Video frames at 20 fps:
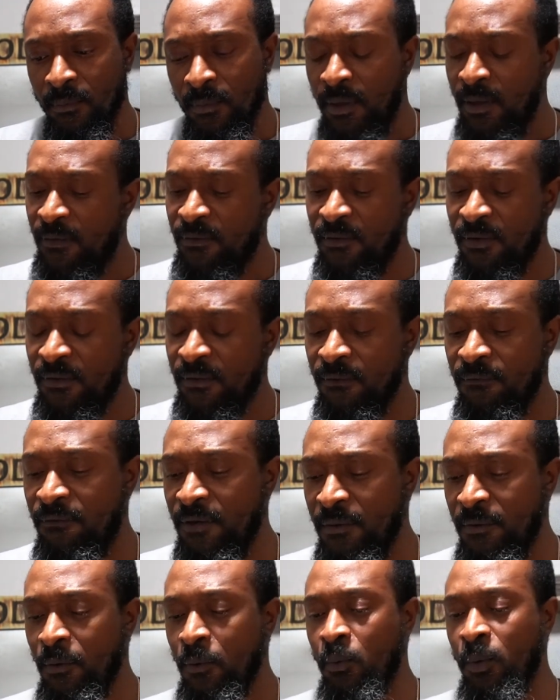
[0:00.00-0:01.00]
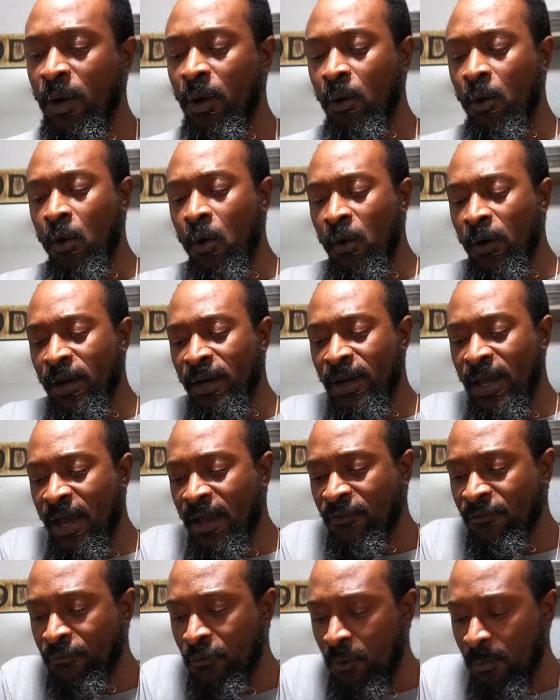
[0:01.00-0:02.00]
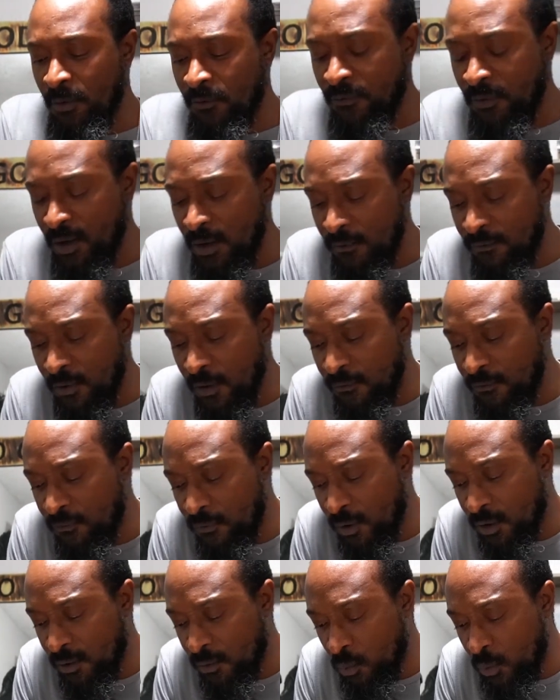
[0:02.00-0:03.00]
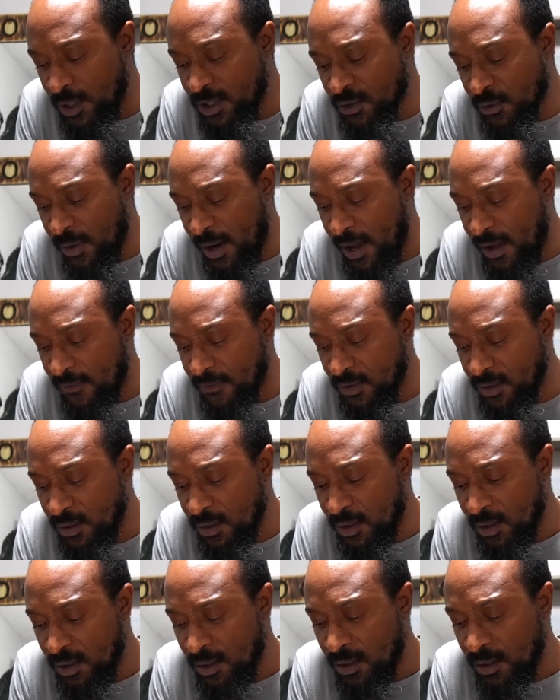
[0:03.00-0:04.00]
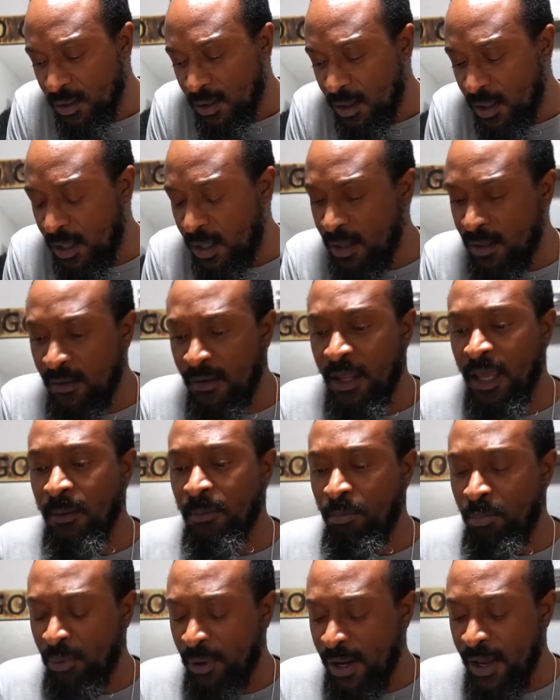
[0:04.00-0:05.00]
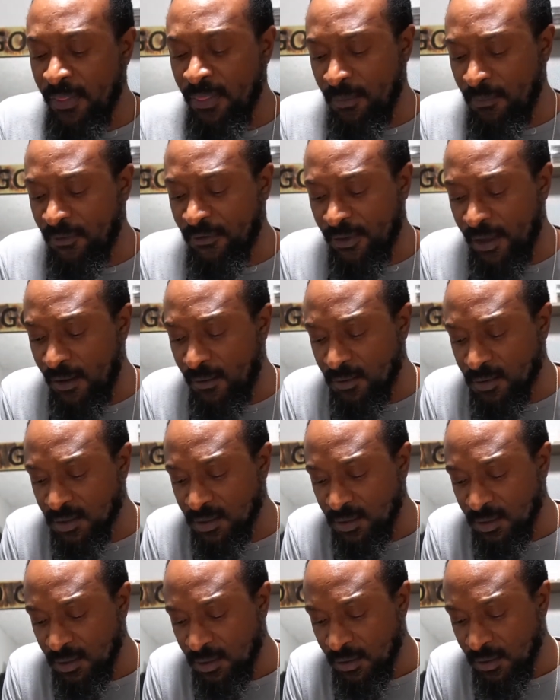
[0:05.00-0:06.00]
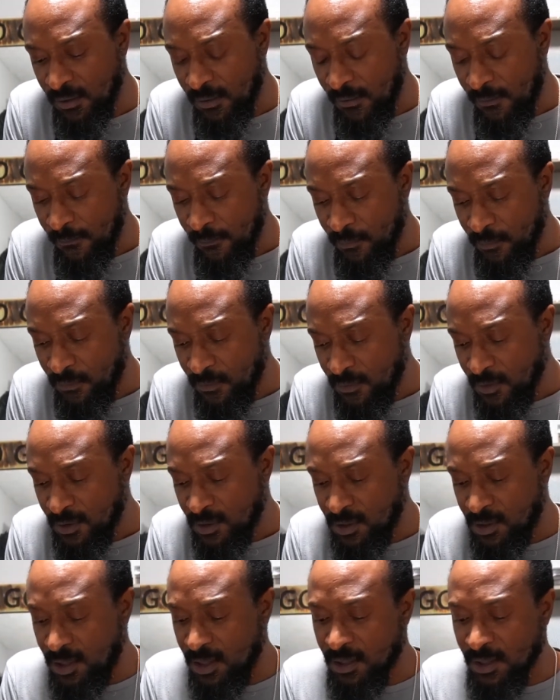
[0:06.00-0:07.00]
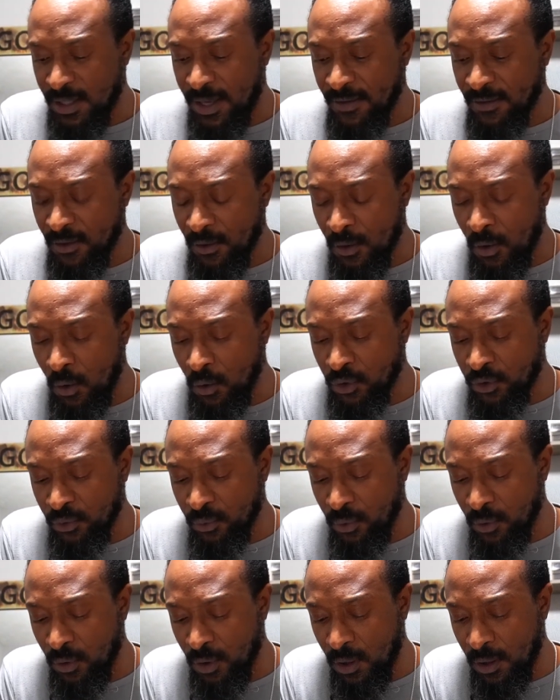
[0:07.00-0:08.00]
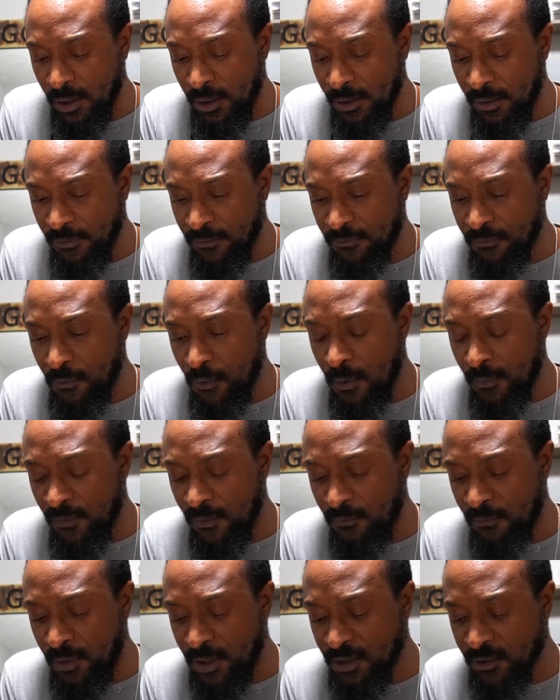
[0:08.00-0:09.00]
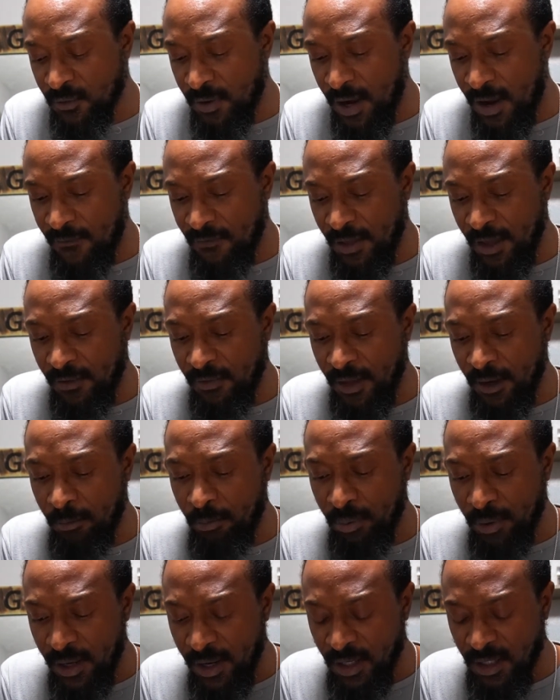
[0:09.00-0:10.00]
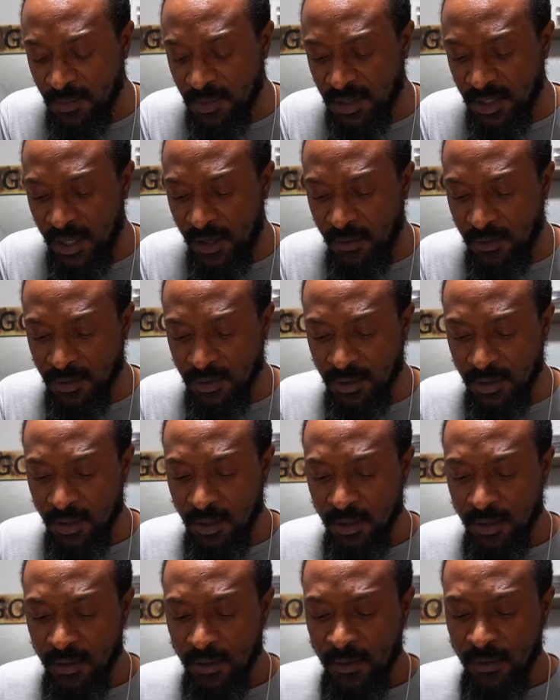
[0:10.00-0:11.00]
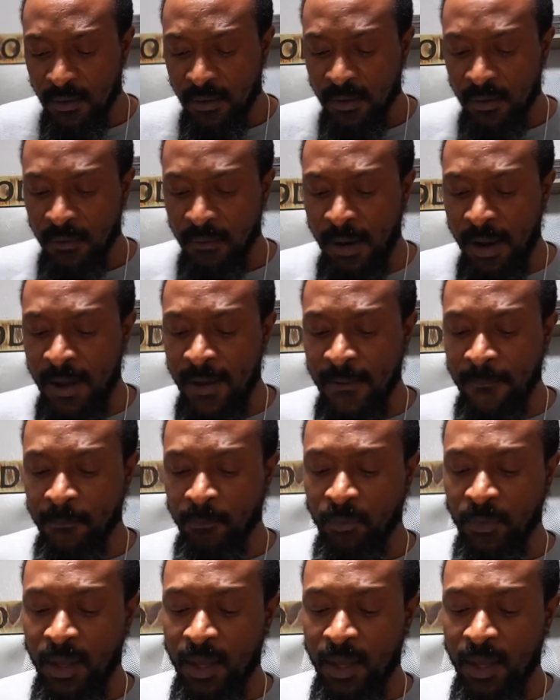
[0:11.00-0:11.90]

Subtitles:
It's just a very well-organized form of witchcraft. And they brand themselves. Just like the cultural forms of witchcraft, they brand themselves, right?